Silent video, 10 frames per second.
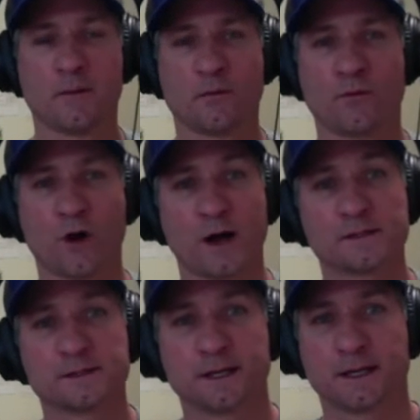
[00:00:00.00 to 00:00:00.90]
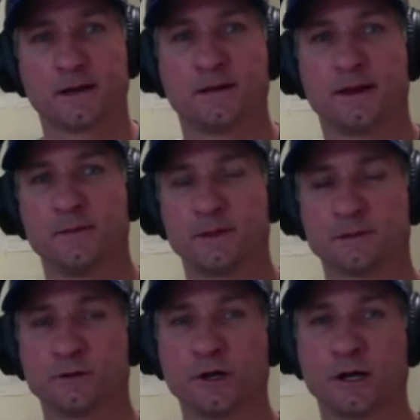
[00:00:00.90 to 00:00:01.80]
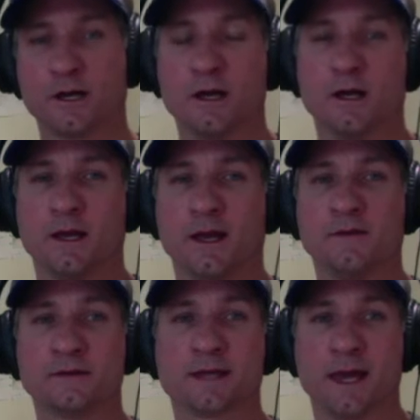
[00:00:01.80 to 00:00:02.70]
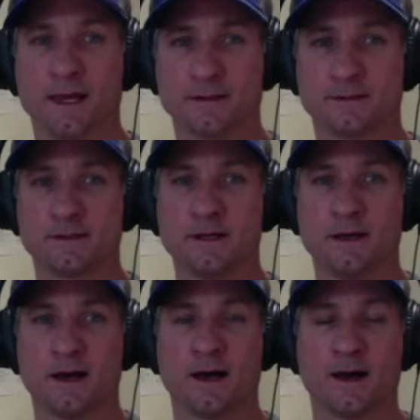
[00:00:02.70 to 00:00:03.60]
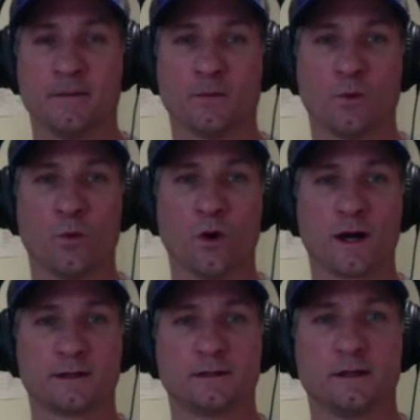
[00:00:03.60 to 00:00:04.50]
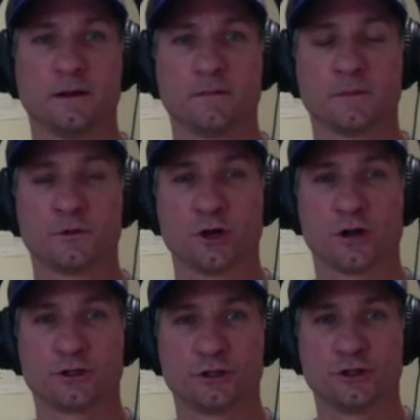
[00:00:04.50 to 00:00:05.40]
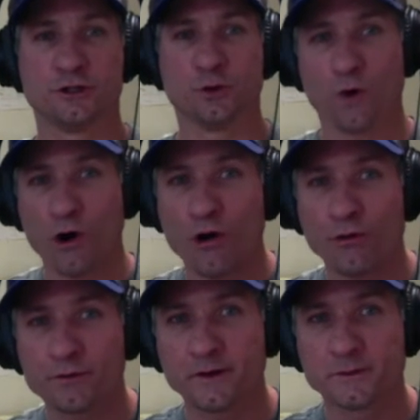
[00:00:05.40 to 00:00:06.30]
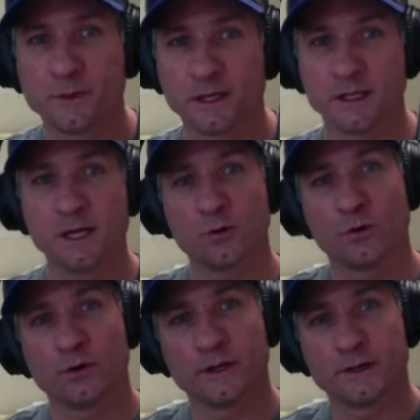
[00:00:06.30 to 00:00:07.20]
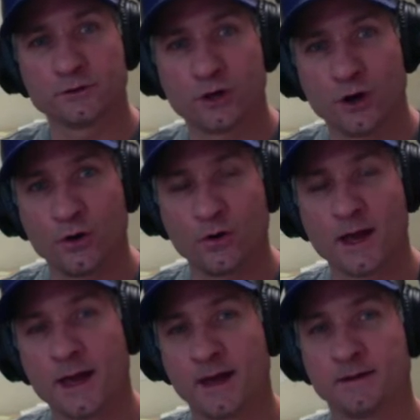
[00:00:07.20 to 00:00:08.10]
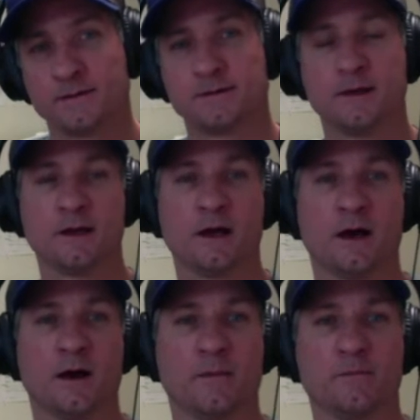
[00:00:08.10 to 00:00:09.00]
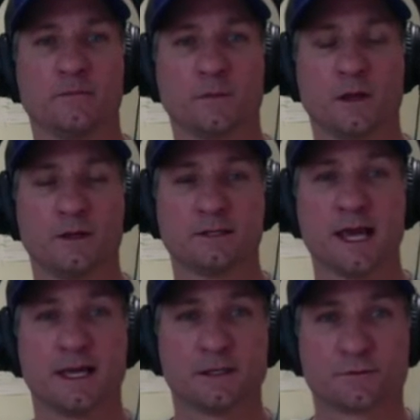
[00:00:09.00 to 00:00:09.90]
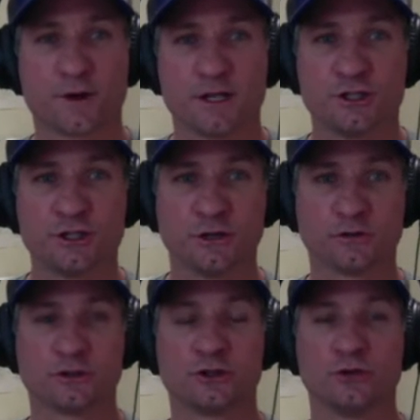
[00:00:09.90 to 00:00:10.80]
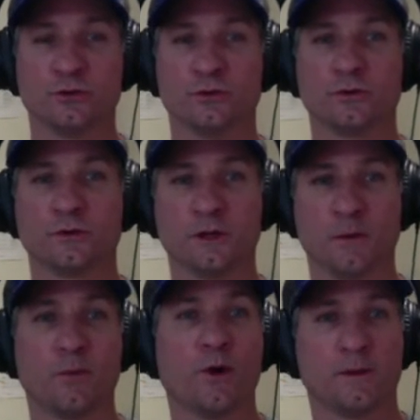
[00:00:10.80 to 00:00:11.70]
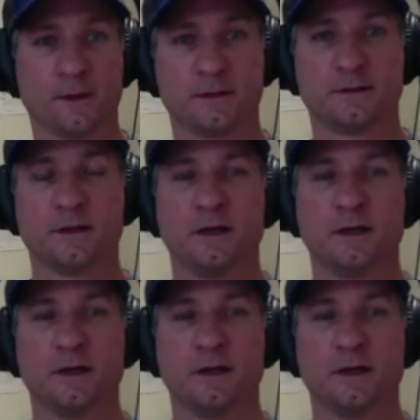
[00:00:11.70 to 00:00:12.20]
Ross is going to claim is, look, in this case, what John should do, all things being equal, is go and take his friend Jill to the appointment.